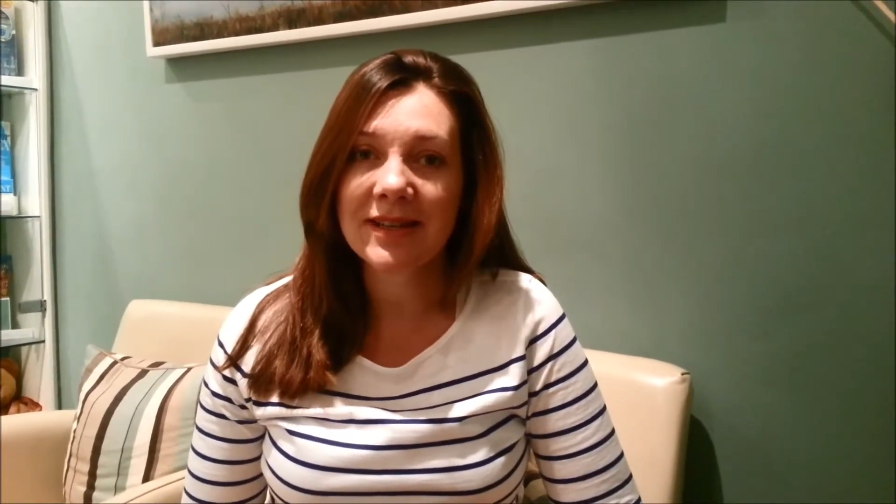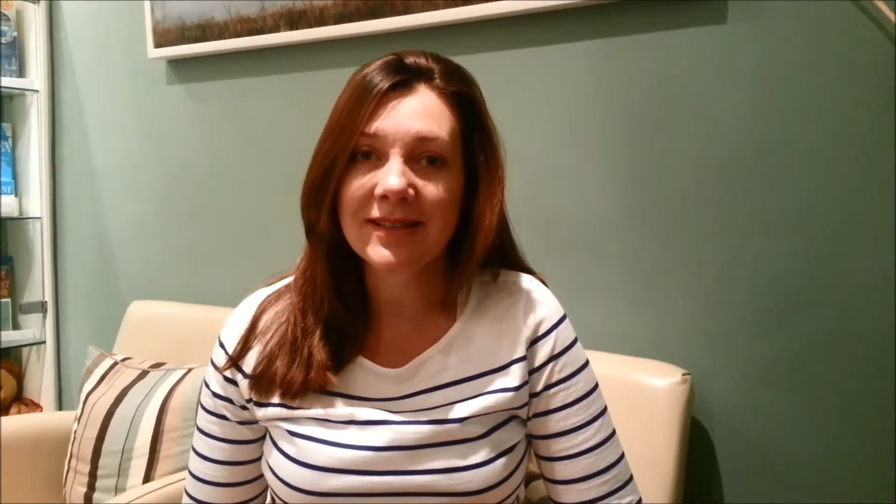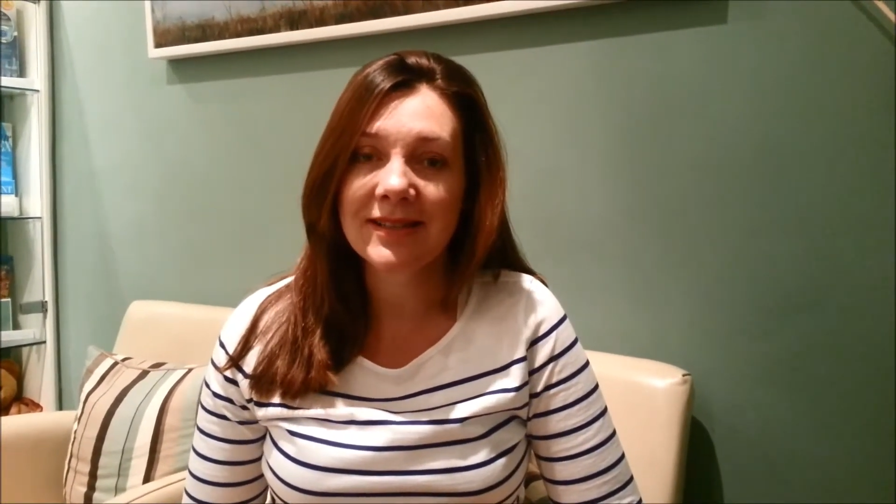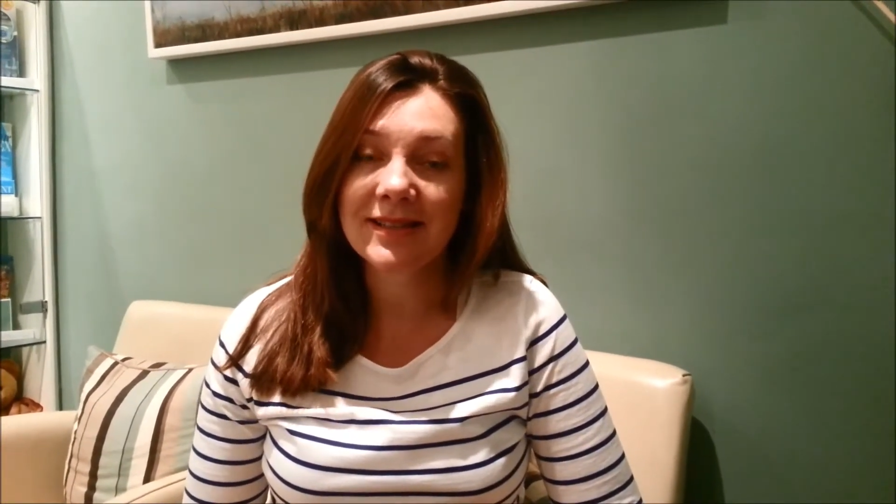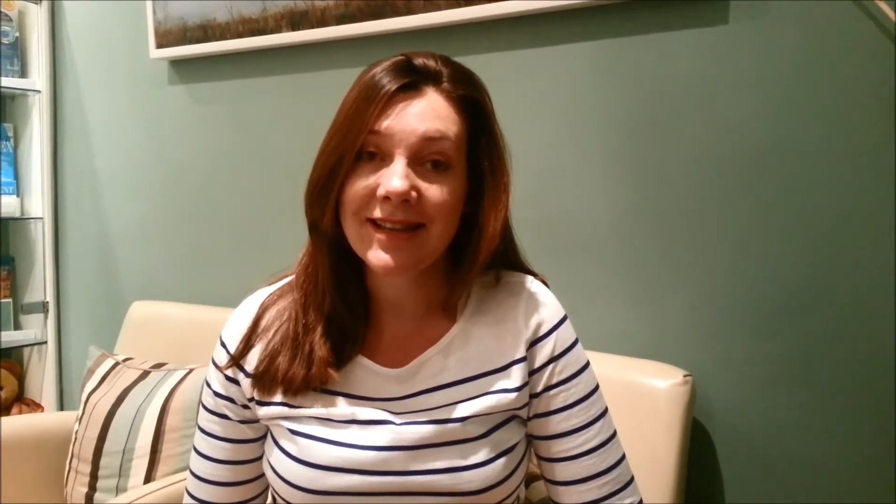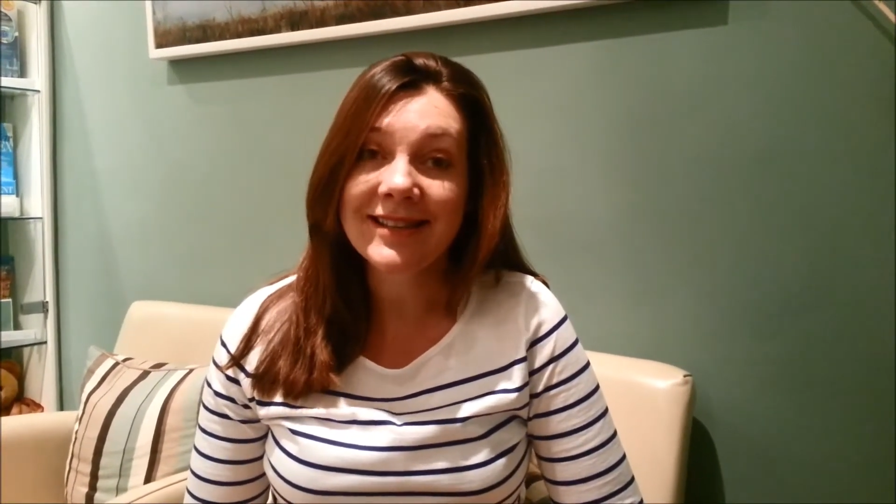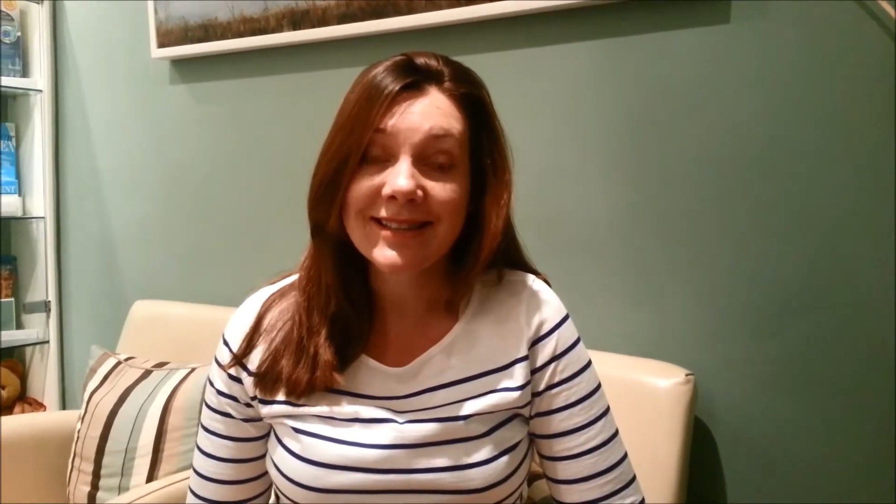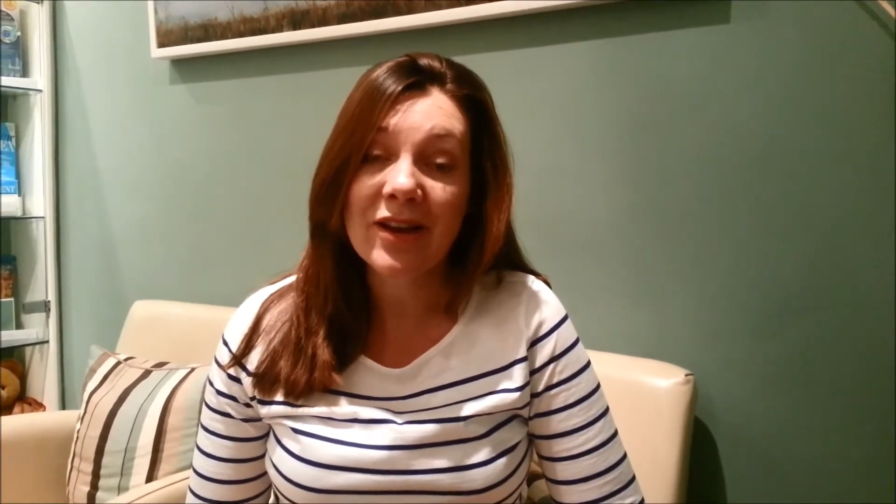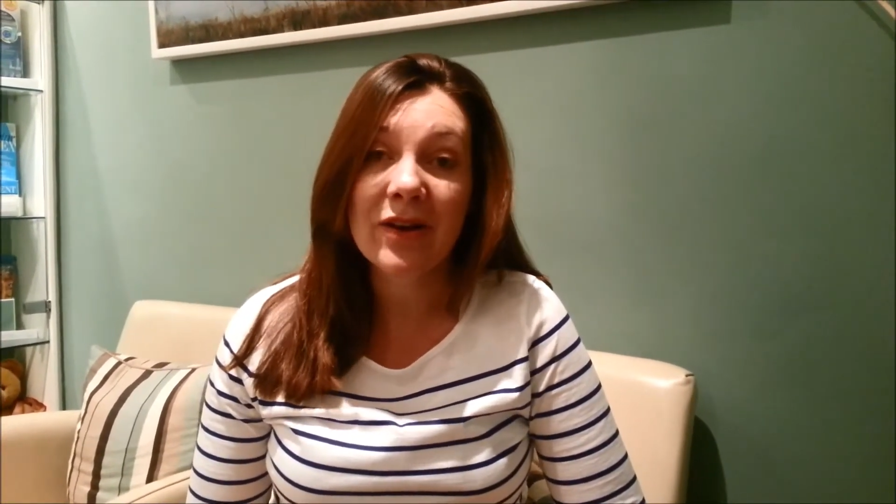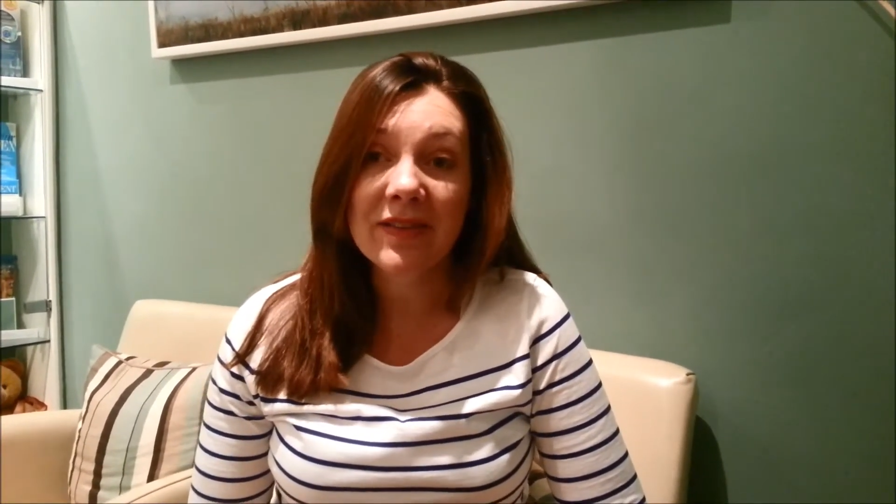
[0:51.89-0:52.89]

is necessary,